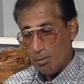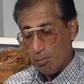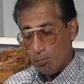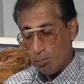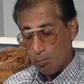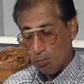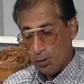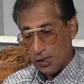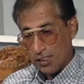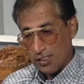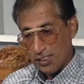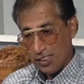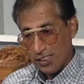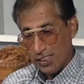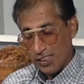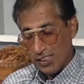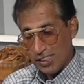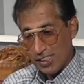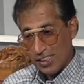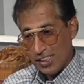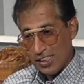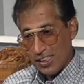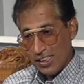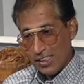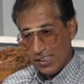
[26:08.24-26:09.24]
present
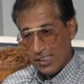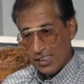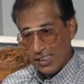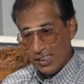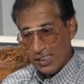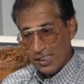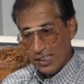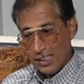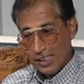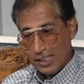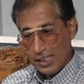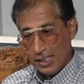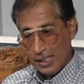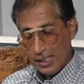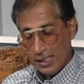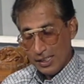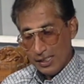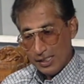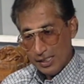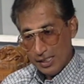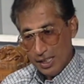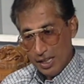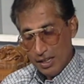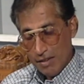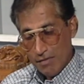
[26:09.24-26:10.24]

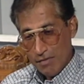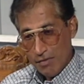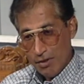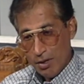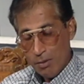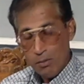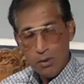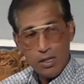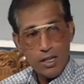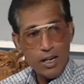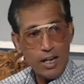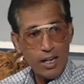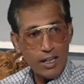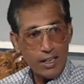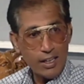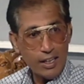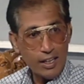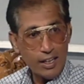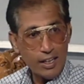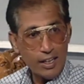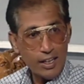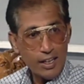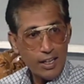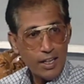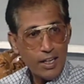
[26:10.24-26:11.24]
scene from
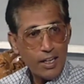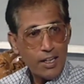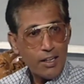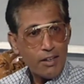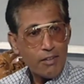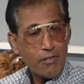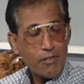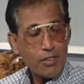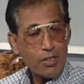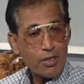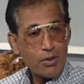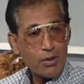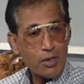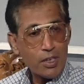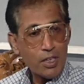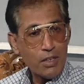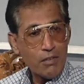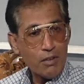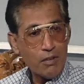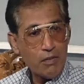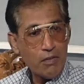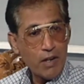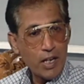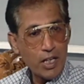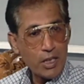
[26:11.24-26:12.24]
Kargil, we should give
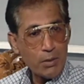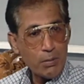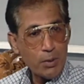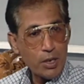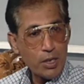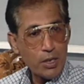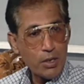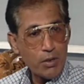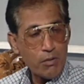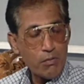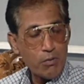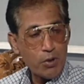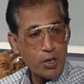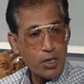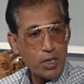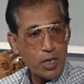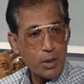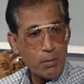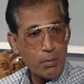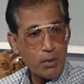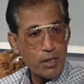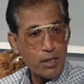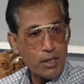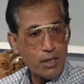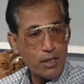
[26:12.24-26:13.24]
a flashback of what
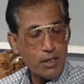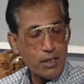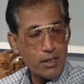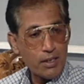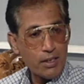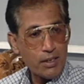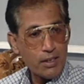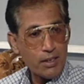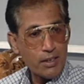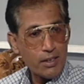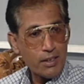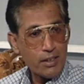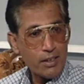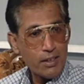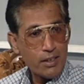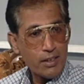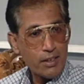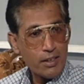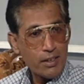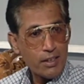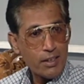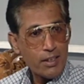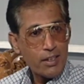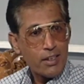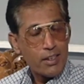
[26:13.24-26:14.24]
happened in
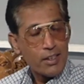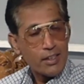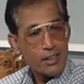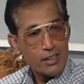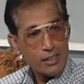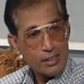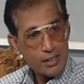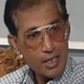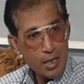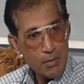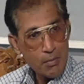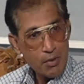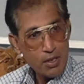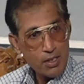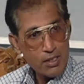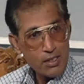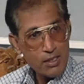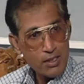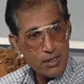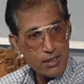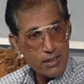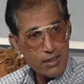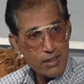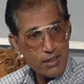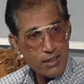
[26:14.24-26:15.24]
the same
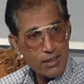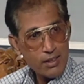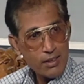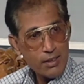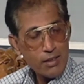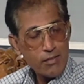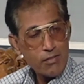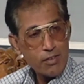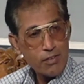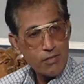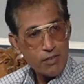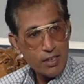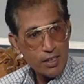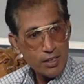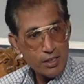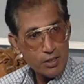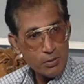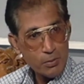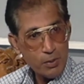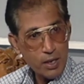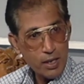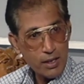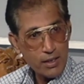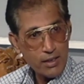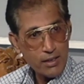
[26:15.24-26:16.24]
region 50 years
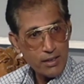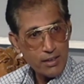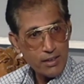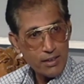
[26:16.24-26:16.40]
back.